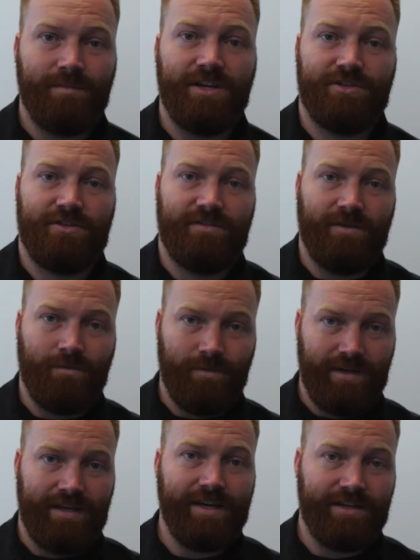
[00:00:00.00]
make sure that
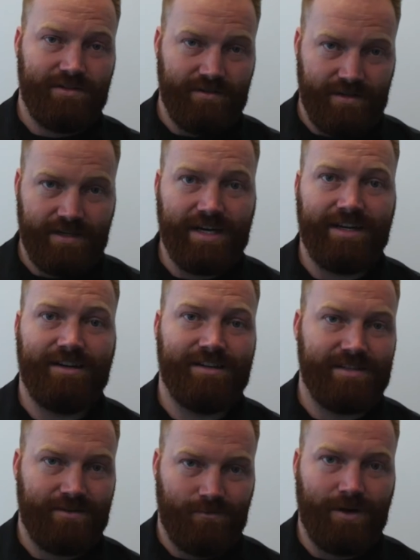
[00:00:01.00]
we get the
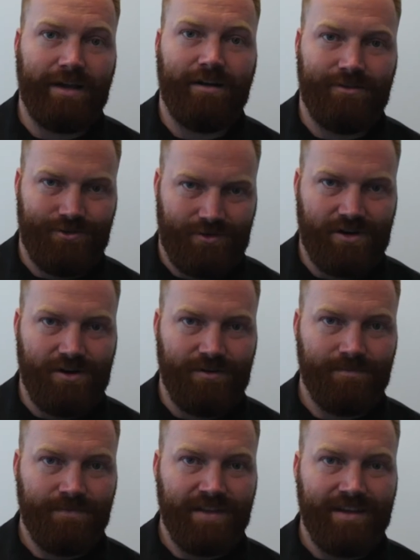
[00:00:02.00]
diagnostic right on your car.
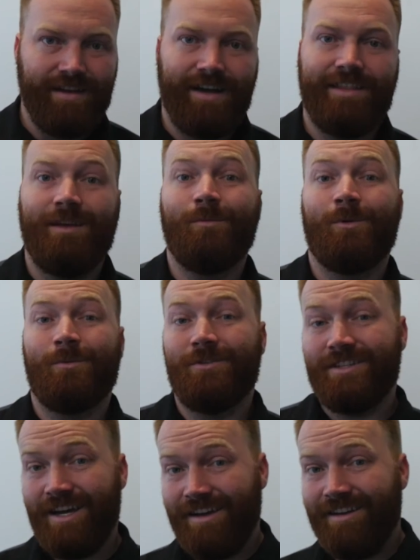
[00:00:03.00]
And then when we're
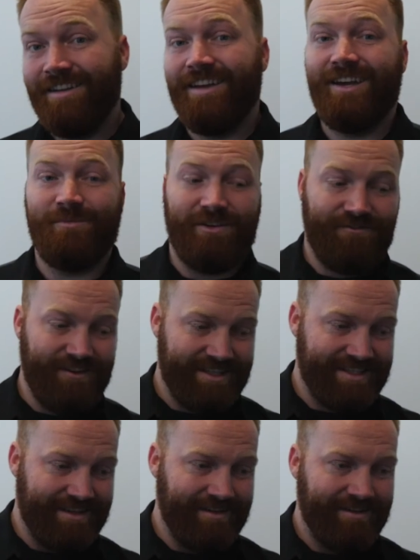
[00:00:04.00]
done and we
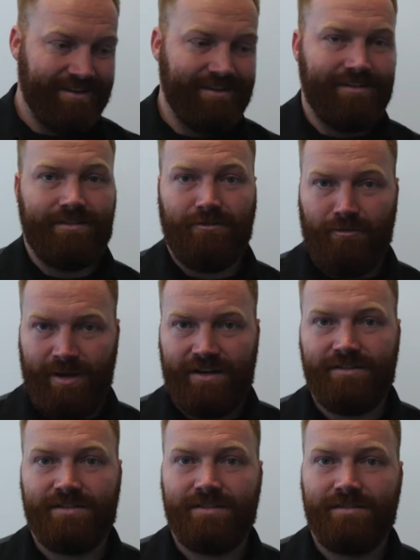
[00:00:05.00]
fix it, the
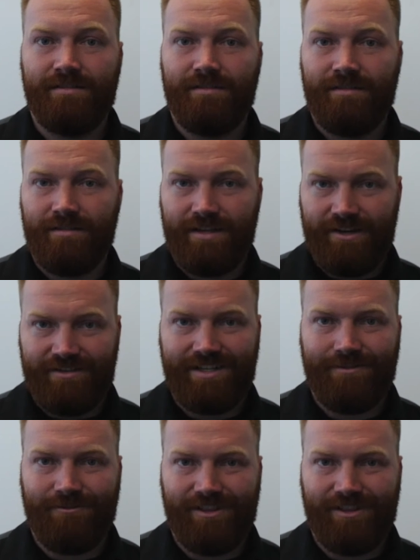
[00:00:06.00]
repair's guaranteed for